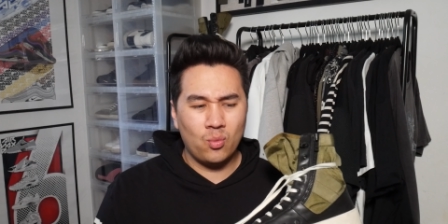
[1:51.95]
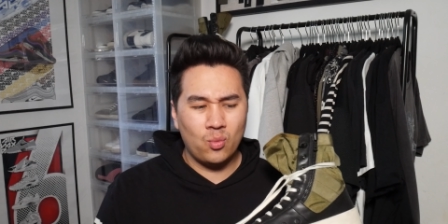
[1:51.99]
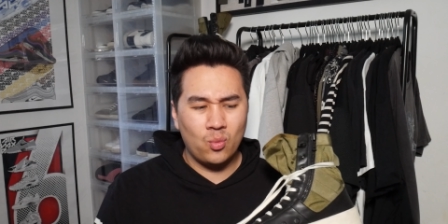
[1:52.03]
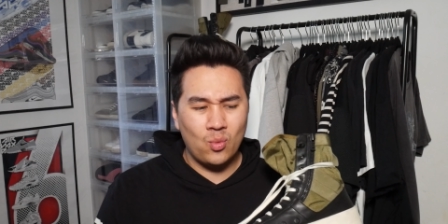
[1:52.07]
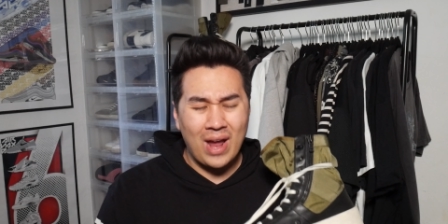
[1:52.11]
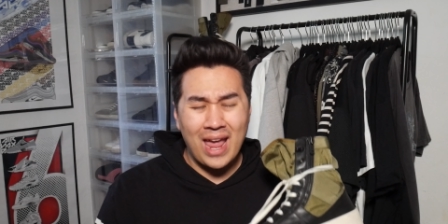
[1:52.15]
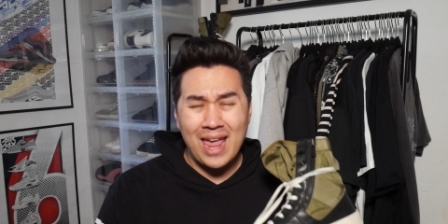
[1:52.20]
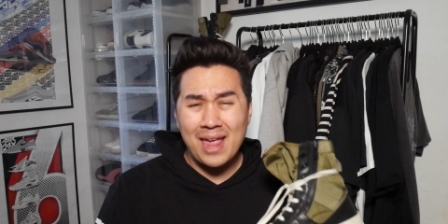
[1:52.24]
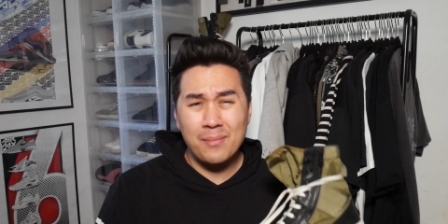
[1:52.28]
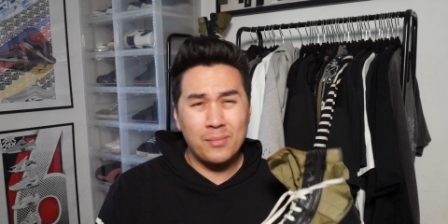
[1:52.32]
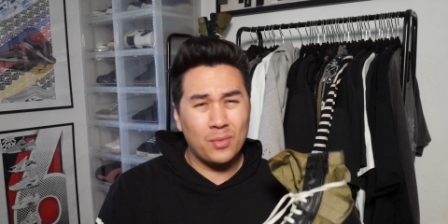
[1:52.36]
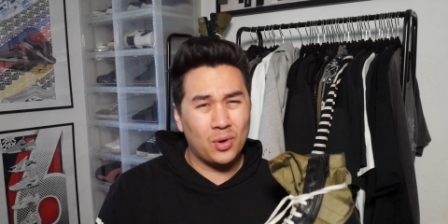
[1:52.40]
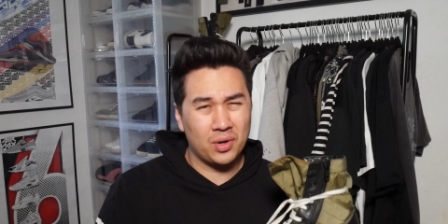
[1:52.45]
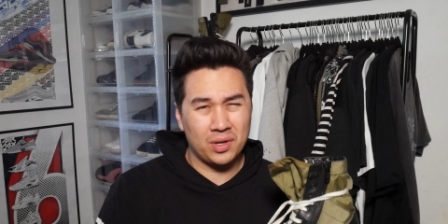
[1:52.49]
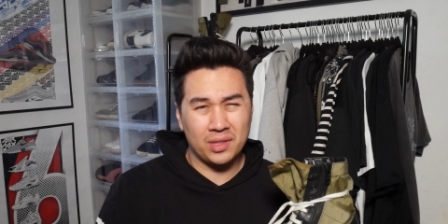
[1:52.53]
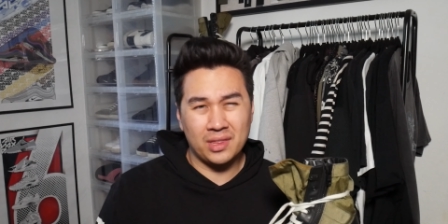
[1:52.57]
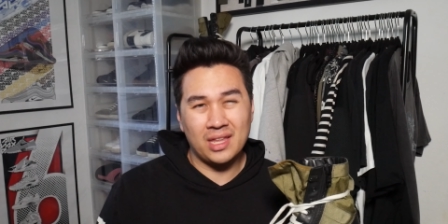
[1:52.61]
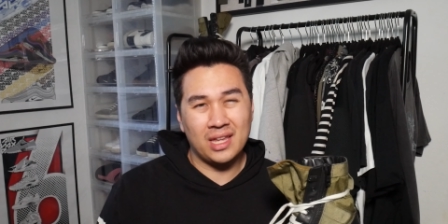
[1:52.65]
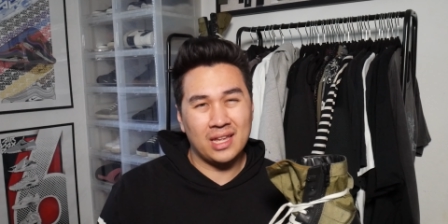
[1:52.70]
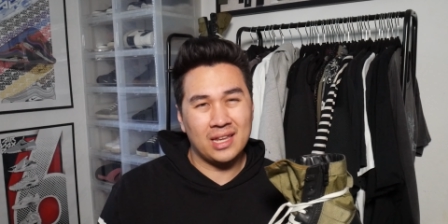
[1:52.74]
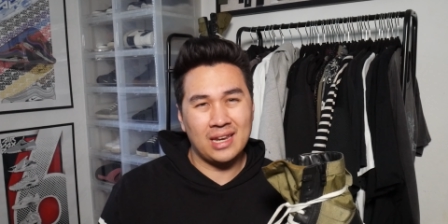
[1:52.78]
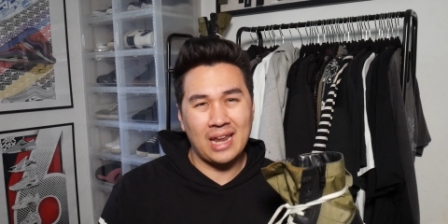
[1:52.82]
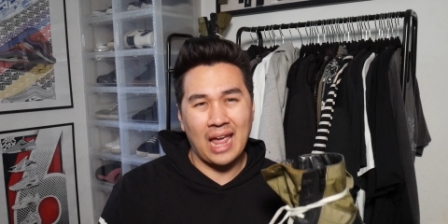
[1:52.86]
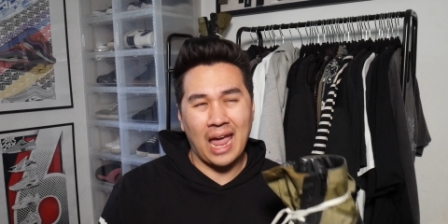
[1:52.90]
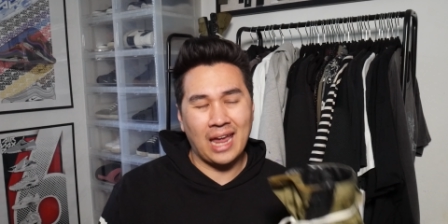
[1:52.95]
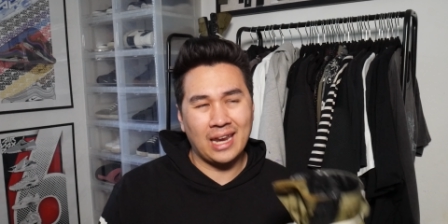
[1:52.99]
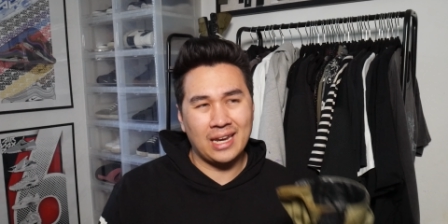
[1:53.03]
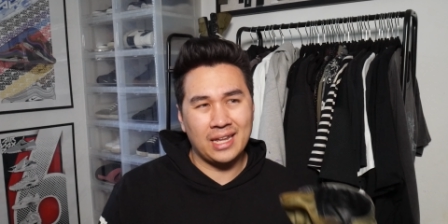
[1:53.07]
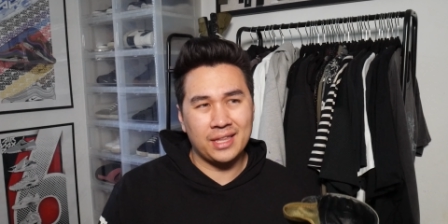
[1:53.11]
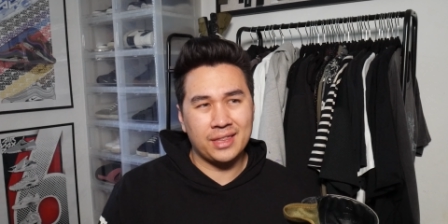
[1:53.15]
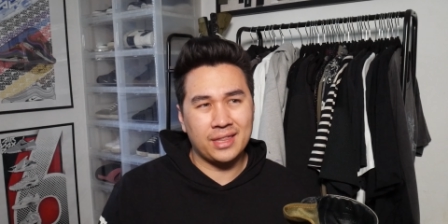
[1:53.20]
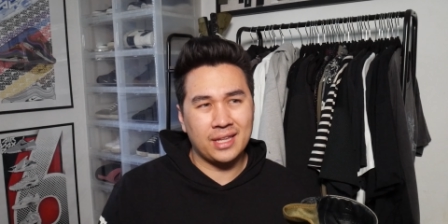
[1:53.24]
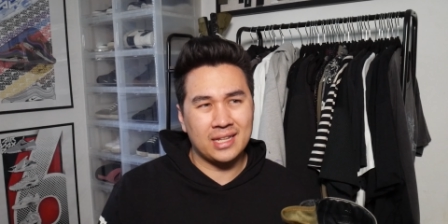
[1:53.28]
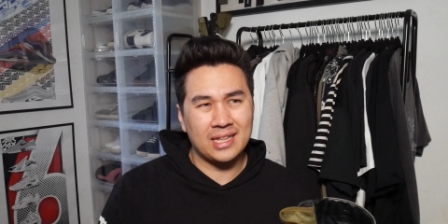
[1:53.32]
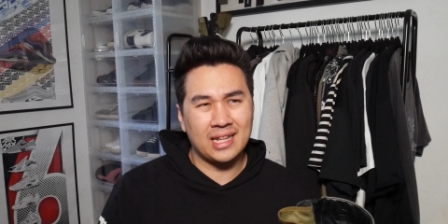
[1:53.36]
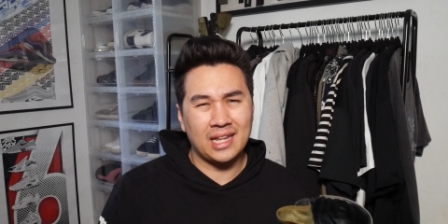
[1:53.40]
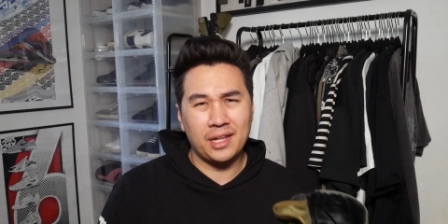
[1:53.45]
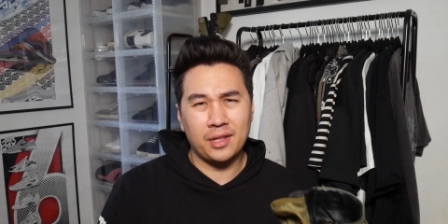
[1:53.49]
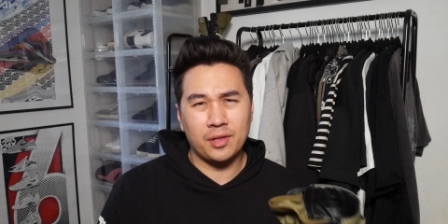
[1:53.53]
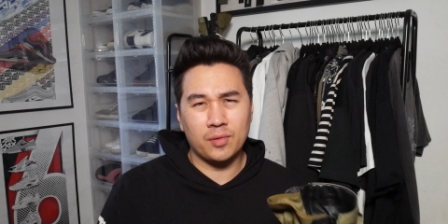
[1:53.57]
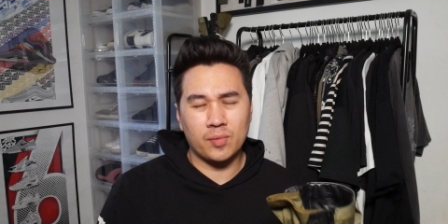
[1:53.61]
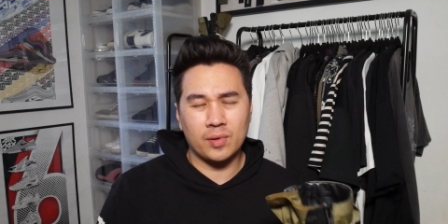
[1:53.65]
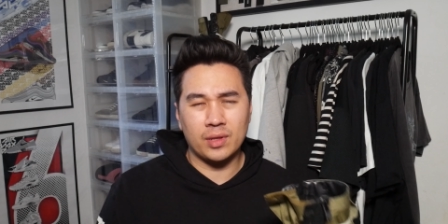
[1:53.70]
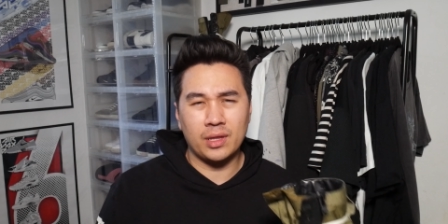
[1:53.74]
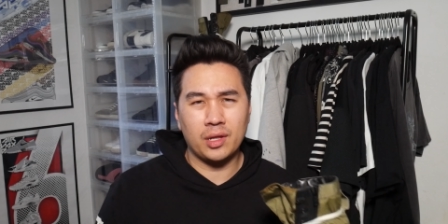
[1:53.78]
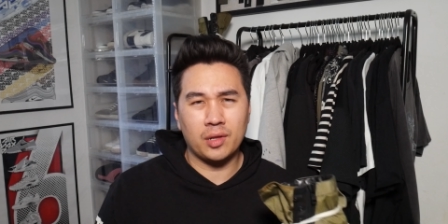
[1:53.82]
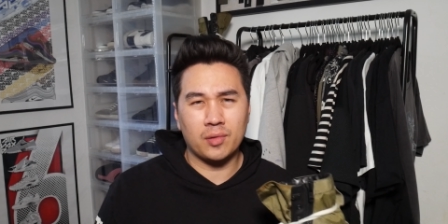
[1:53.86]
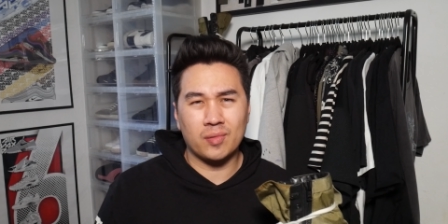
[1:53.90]
way more than anything that he's
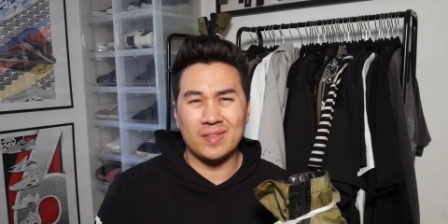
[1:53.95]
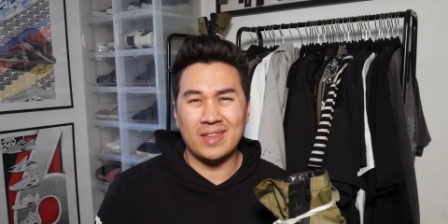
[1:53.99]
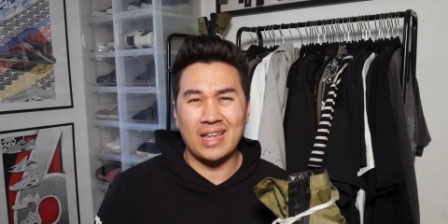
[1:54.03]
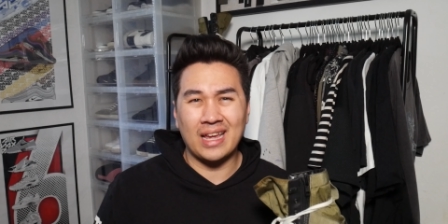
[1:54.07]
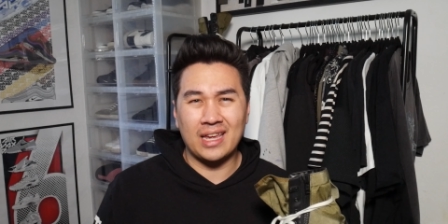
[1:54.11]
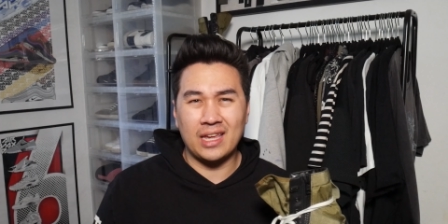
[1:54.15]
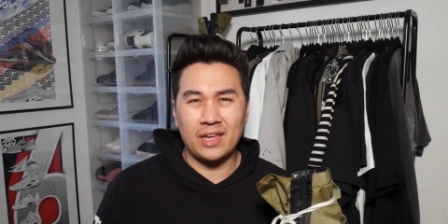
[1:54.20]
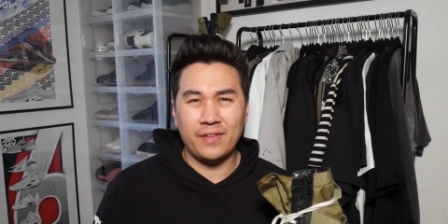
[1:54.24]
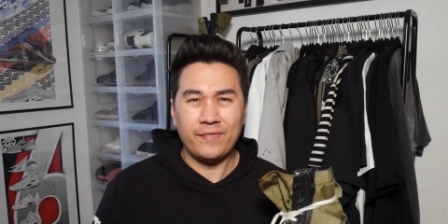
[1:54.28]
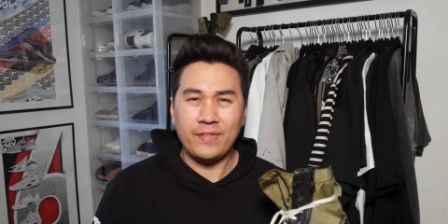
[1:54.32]
released with Nike